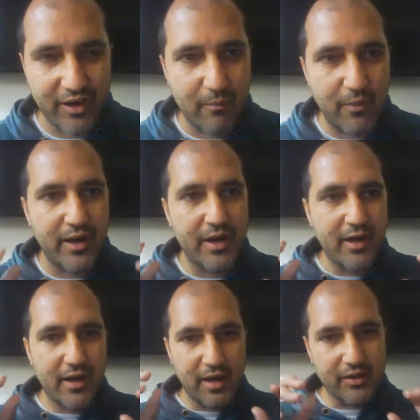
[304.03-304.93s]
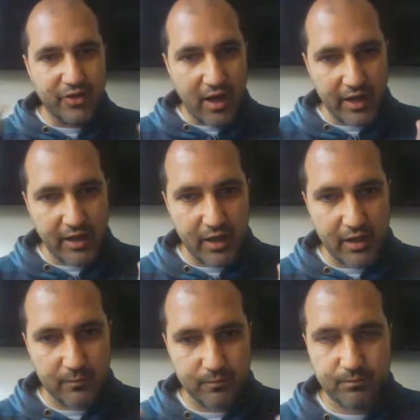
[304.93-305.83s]
am, but
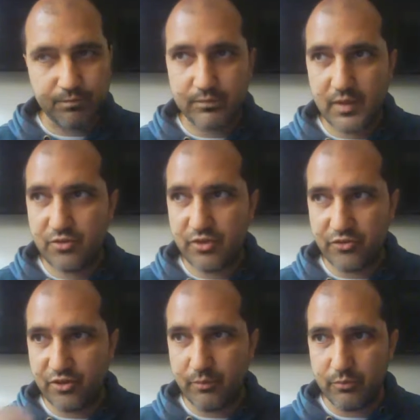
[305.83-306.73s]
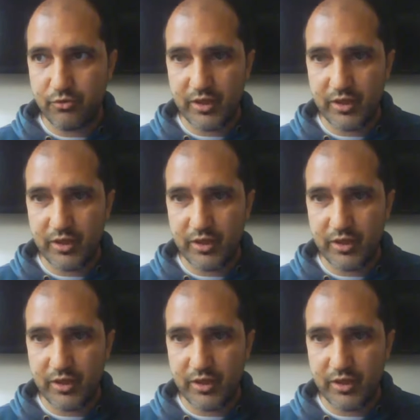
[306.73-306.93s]
entire systems,